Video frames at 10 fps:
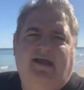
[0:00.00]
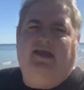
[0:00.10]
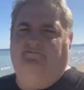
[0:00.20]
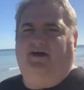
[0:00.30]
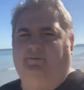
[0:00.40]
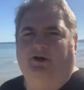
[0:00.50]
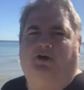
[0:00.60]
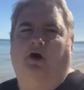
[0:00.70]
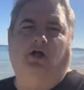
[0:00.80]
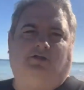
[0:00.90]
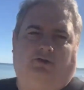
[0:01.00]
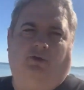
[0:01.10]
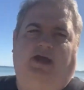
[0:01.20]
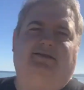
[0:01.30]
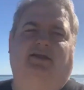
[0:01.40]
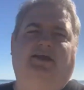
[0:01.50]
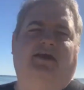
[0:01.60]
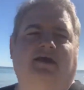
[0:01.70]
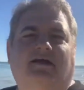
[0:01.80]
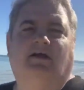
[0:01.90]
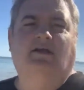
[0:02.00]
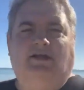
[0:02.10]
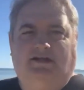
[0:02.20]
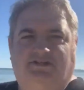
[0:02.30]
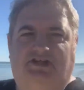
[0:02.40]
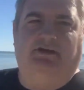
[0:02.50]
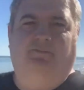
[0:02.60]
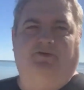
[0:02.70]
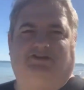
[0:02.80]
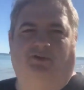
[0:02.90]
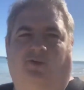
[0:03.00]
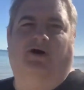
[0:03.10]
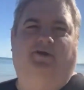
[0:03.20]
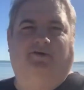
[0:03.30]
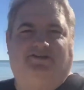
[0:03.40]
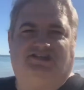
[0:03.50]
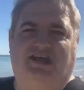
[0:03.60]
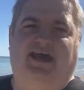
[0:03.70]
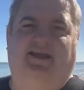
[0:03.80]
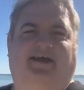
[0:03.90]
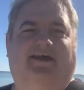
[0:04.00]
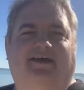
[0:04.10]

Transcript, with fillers: If I recall correctly, Jim was the one who said